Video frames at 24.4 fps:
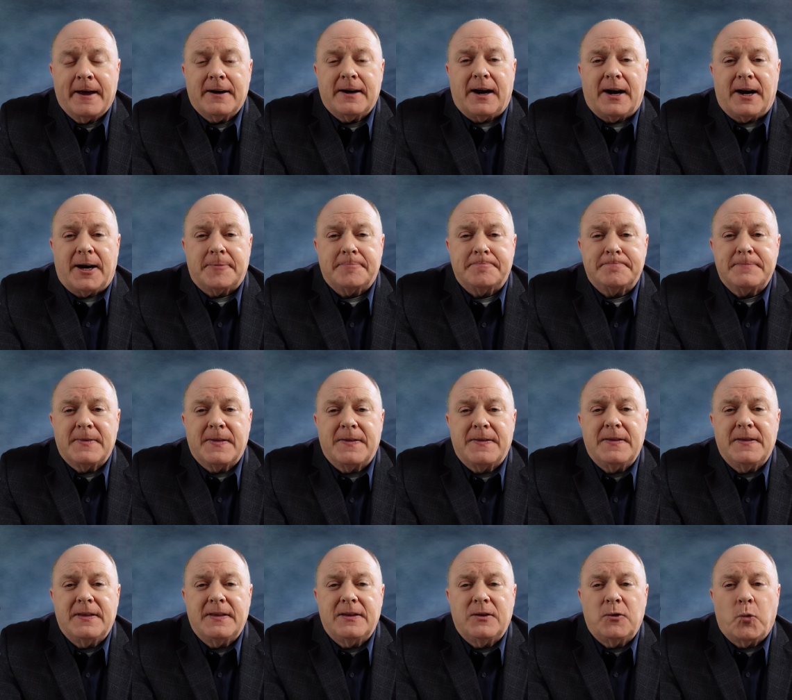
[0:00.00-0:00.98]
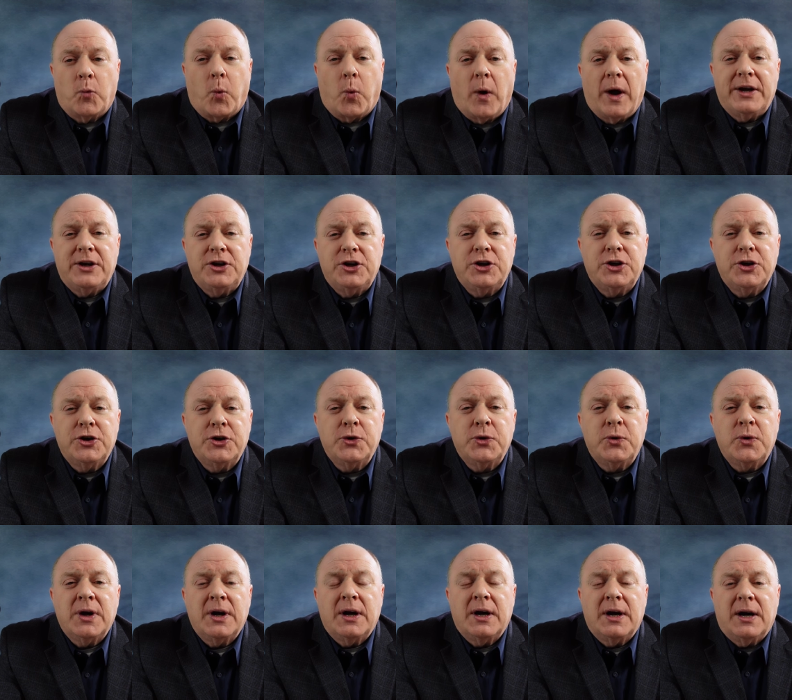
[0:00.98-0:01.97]
Um, when
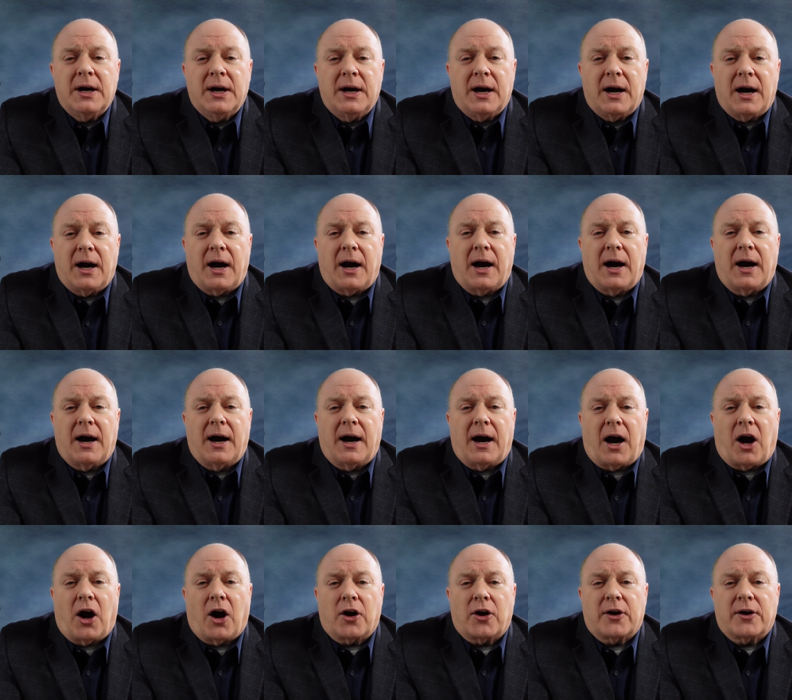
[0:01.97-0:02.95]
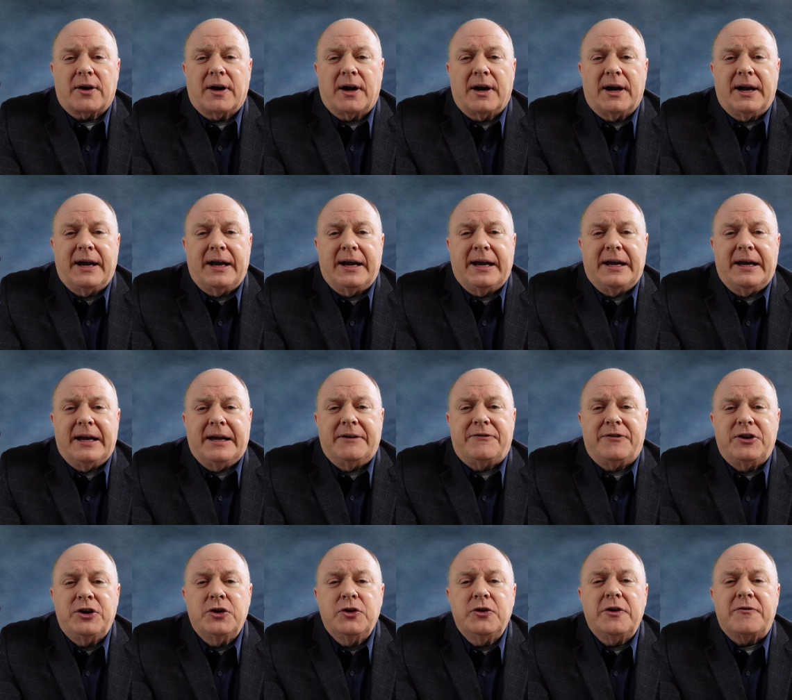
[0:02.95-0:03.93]
you are
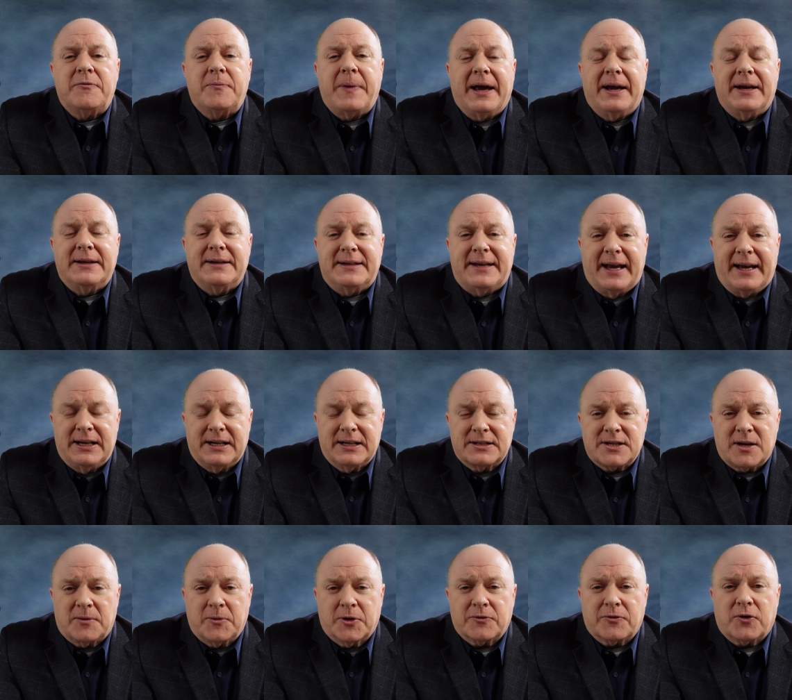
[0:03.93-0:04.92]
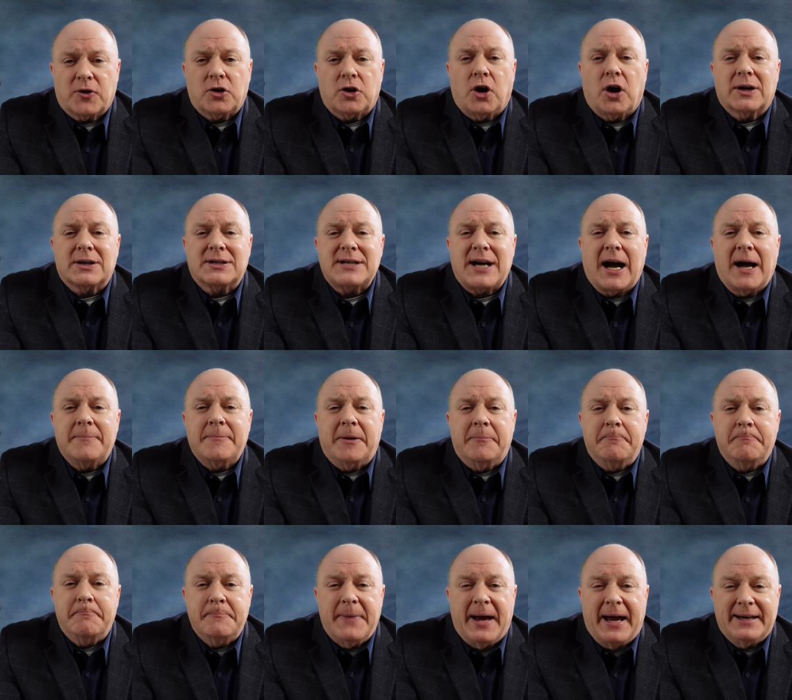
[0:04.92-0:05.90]
if you have been dating someone for a long time
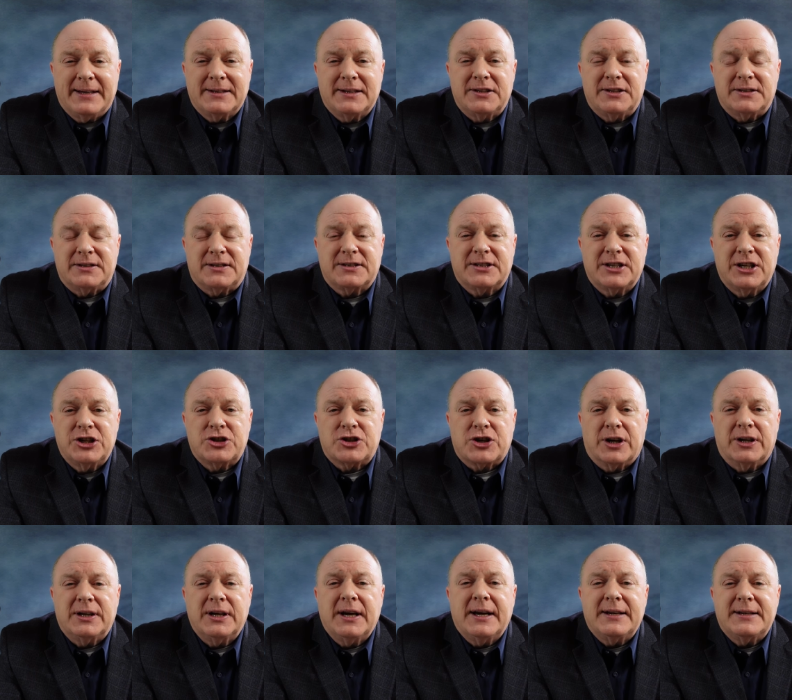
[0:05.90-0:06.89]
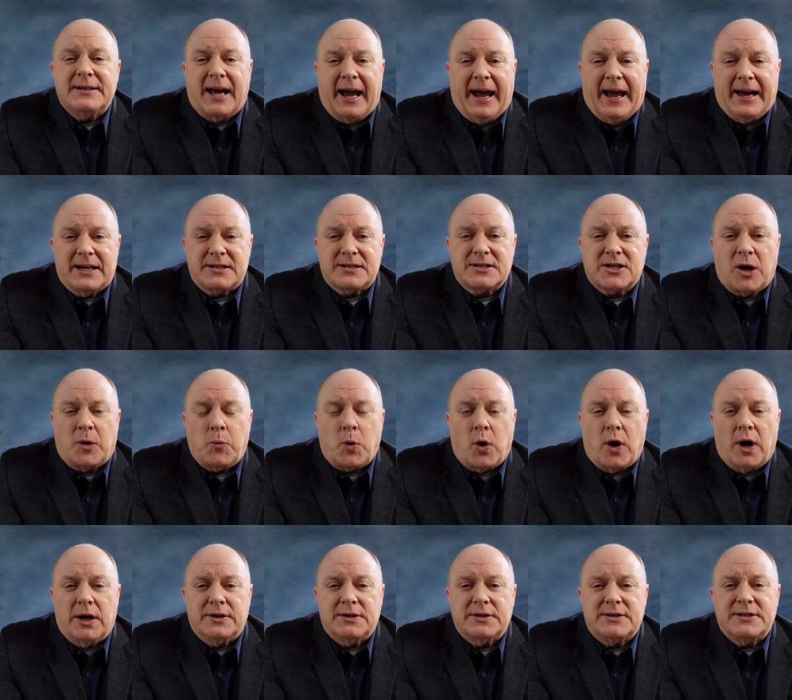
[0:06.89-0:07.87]
and make the decision to ask
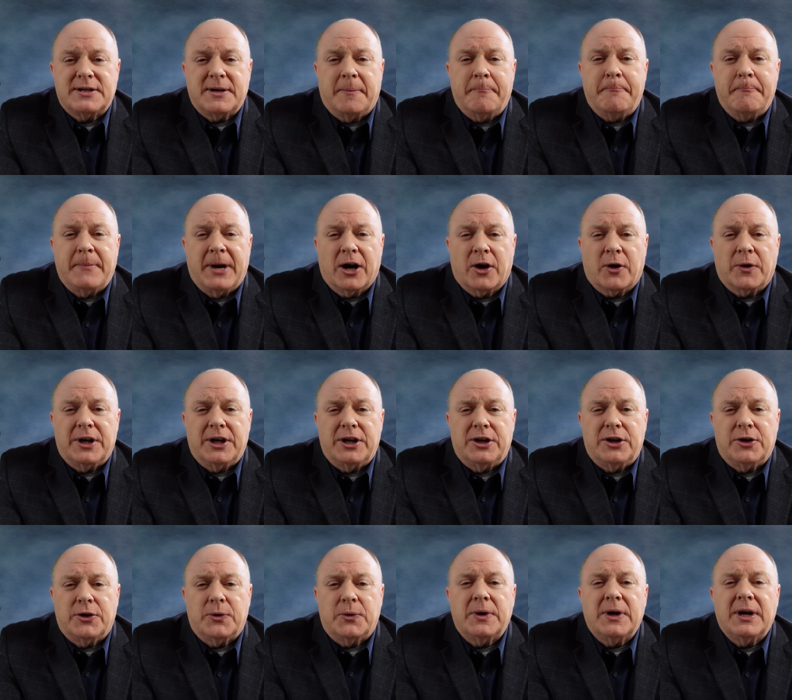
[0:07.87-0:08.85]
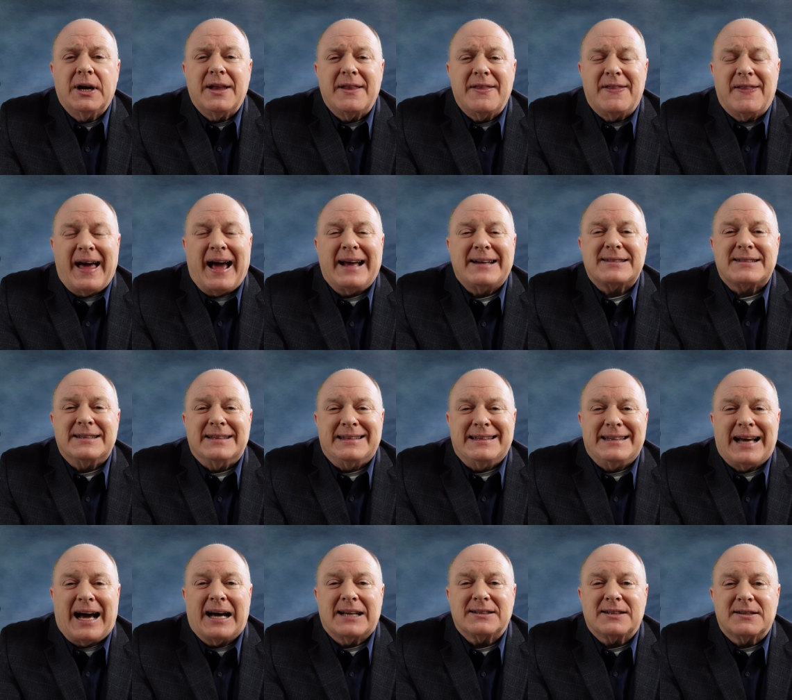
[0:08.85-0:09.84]
someone to marry you that's
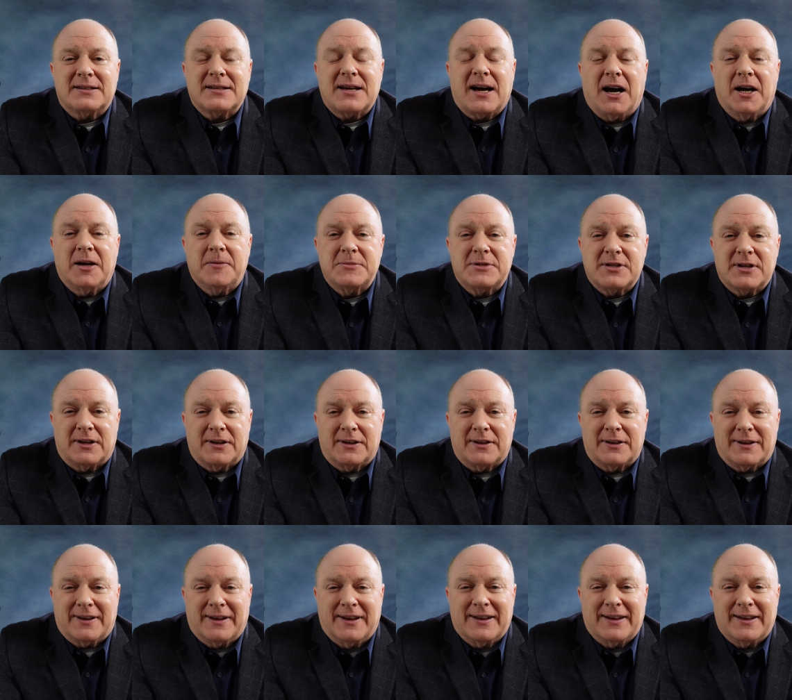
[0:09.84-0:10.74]
not the time to